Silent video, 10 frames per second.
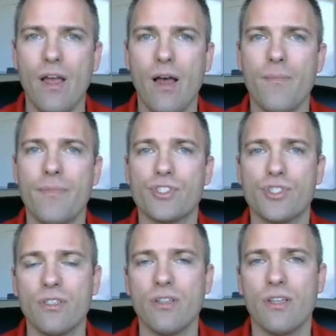there's
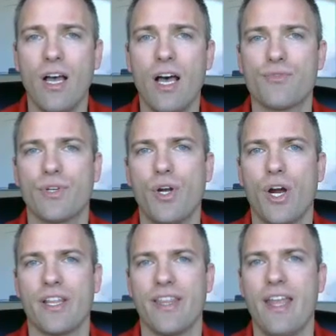certain laws
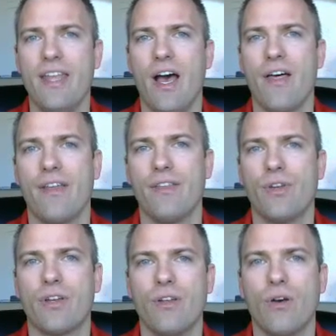regarding that now that
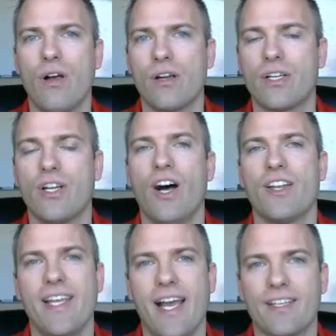you can no longer
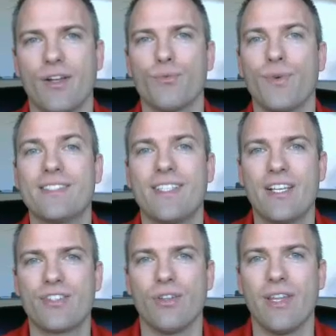contact
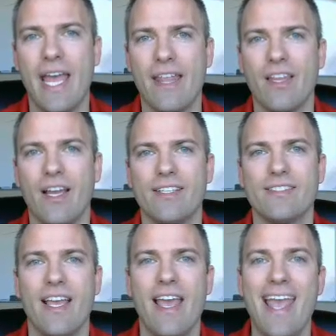residential
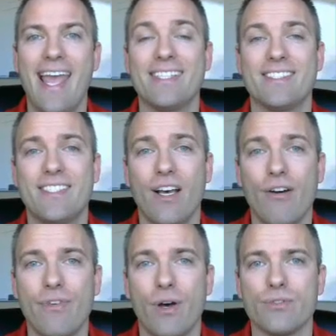landlines and
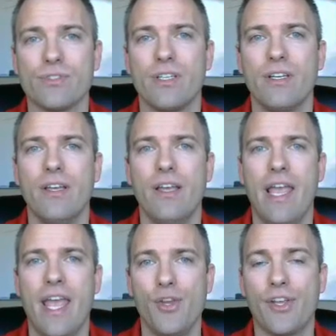cell phones.
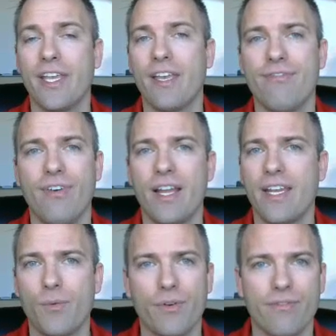And you can get fined anywhere